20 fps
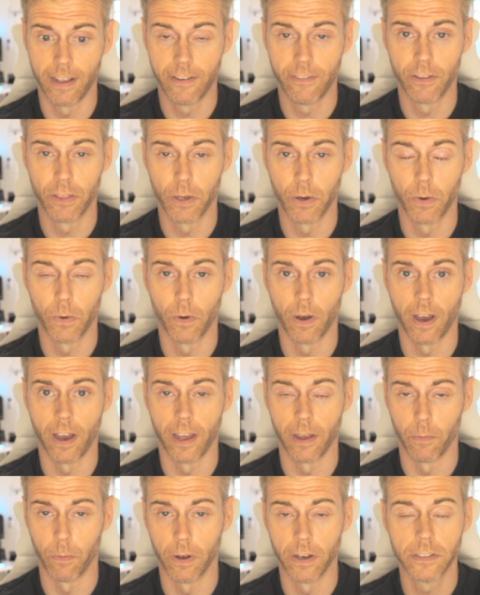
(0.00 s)
Even though
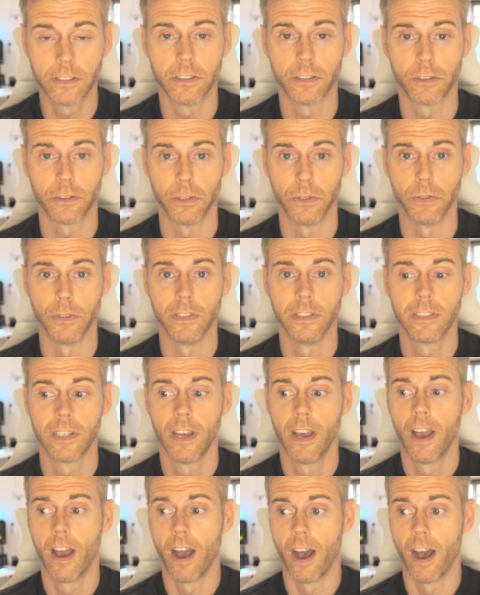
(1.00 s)
I was a student,